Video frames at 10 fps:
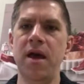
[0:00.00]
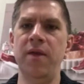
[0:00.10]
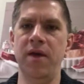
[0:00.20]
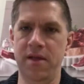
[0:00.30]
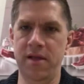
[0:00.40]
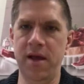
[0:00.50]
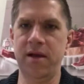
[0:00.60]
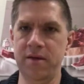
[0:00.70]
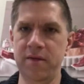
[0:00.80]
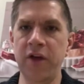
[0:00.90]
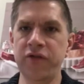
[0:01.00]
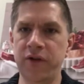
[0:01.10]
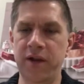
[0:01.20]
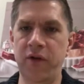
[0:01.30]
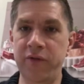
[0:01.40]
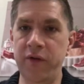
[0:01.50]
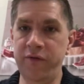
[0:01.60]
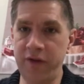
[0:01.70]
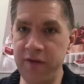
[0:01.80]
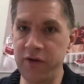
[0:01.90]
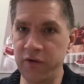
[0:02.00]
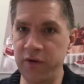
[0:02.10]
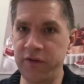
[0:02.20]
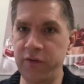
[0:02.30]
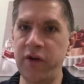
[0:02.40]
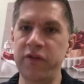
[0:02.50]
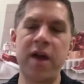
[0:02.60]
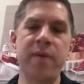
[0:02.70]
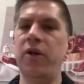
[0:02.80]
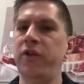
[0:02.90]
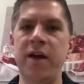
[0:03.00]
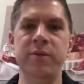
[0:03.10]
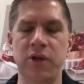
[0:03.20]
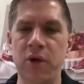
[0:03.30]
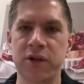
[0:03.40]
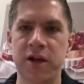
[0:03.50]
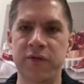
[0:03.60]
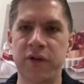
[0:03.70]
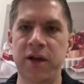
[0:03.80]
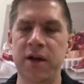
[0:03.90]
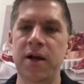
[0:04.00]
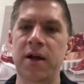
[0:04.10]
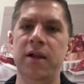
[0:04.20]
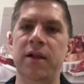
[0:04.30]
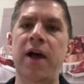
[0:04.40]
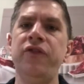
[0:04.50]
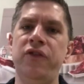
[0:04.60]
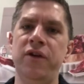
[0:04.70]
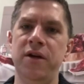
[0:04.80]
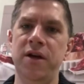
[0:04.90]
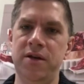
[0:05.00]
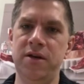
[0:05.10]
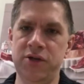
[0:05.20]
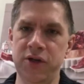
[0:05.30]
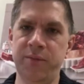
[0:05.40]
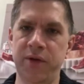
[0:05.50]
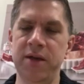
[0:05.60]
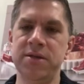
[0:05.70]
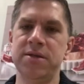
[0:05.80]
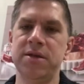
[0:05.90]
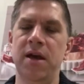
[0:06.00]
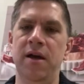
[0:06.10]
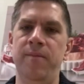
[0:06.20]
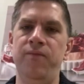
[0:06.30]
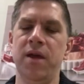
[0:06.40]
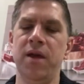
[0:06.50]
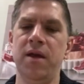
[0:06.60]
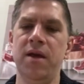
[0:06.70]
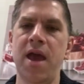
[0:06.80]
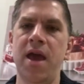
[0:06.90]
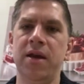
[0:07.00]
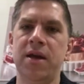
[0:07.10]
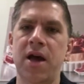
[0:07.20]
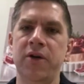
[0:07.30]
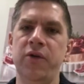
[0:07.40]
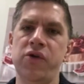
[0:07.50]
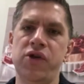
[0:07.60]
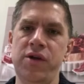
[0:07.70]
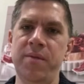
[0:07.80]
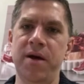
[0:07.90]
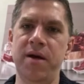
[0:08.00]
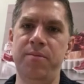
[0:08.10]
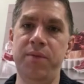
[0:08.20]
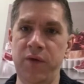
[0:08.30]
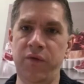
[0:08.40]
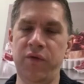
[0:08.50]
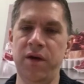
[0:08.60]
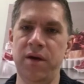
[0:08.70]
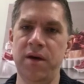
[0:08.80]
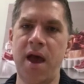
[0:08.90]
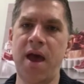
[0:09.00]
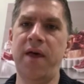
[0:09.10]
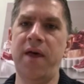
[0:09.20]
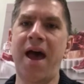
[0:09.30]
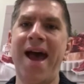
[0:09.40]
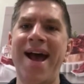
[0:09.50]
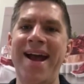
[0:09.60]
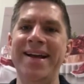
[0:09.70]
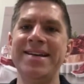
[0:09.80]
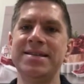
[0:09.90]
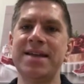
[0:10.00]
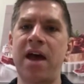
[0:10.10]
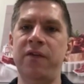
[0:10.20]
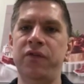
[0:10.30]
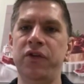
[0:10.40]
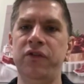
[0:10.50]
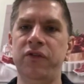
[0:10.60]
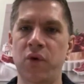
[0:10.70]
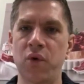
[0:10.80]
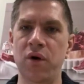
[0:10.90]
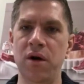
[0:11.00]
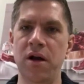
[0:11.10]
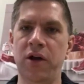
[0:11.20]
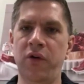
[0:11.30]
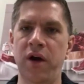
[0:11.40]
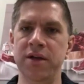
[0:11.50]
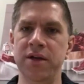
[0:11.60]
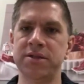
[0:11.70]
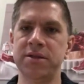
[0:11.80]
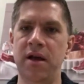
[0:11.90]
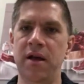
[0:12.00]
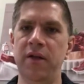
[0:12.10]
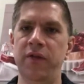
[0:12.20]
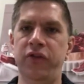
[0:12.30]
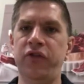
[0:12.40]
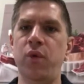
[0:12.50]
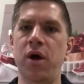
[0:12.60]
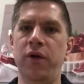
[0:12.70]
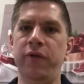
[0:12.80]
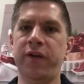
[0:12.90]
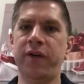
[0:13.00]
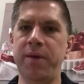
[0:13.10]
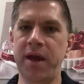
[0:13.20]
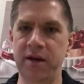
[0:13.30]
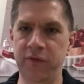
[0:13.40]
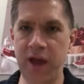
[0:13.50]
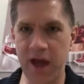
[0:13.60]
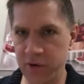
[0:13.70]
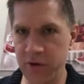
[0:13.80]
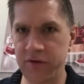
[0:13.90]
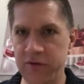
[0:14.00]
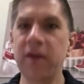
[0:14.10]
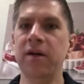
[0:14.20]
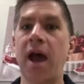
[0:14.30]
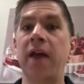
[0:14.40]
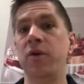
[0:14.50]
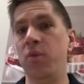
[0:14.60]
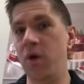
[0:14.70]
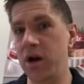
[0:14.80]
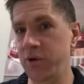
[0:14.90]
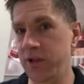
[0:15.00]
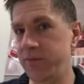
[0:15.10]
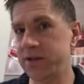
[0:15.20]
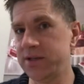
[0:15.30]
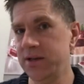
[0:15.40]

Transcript: and at like national level every 5 years, once every 5 years. They happen all the time at the local level. Last year it took place, and Kagoshima beef had the highest average score across the 12 competitive categories at the Wagyu Olympics.